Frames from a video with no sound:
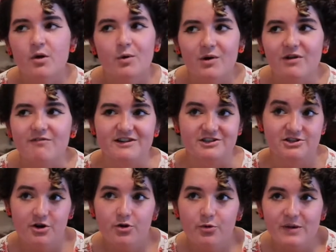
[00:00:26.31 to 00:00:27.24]
or even
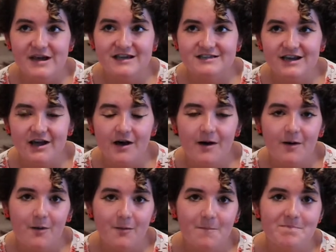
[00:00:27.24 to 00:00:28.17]
two weeks
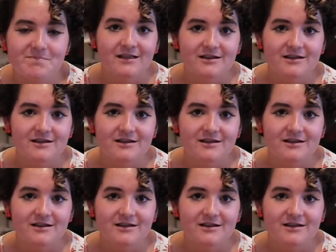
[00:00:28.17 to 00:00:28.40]
ago.